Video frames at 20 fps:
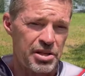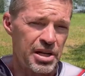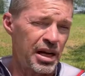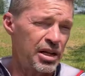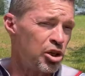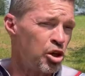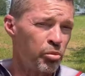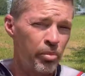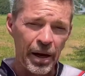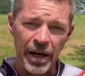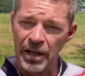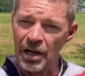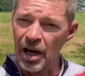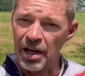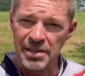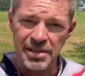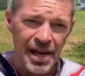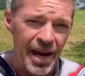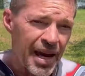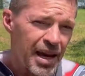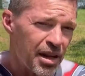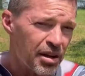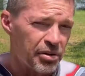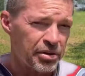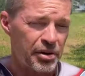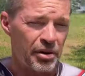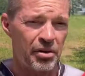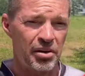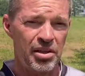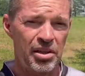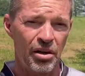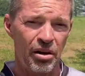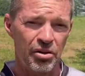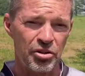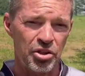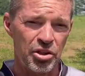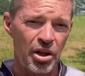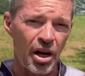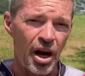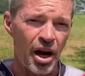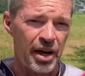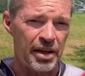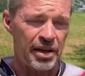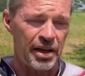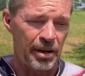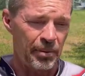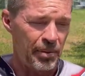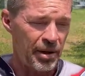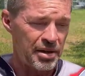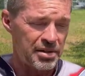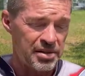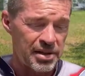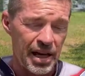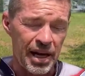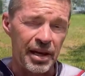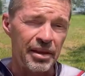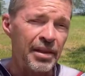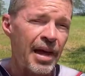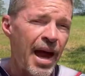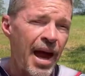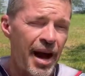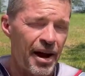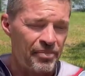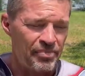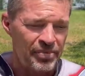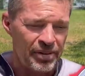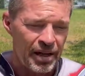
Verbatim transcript: Now you may not take a 30 yard shot, and I'm not saying that,